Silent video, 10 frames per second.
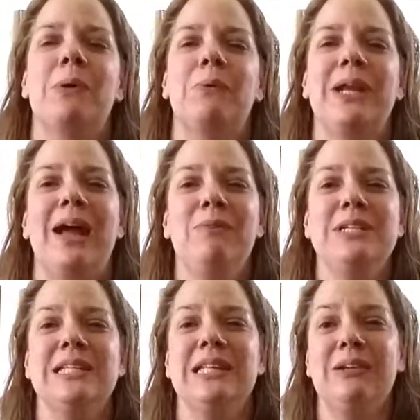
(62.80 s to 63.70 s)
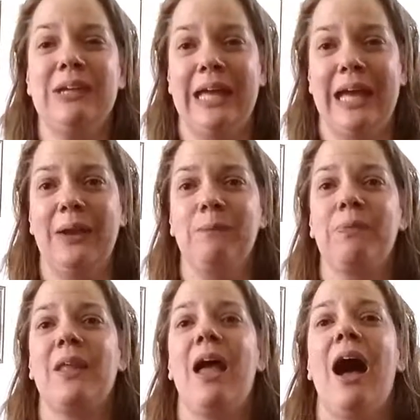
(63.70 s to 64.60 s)
But when I was a little kid,
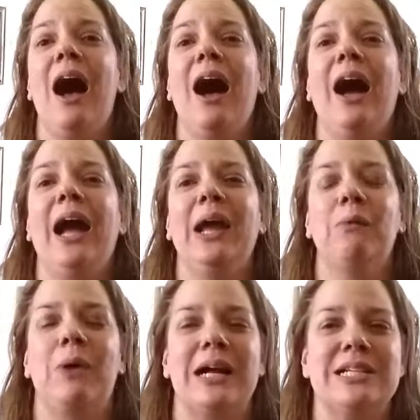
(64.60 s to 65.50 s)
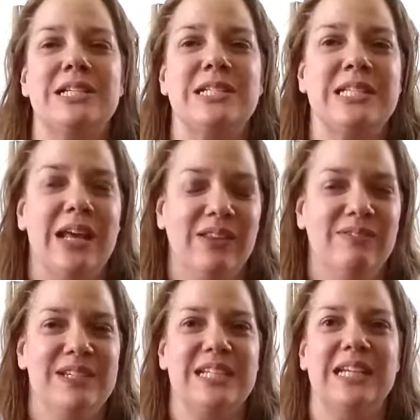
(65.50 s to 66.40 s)
I watched
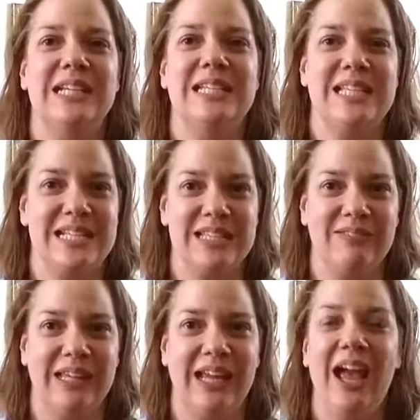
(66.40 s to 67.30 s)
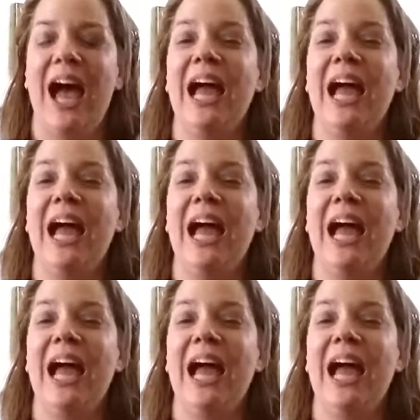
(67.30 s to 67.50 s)
television incessantly.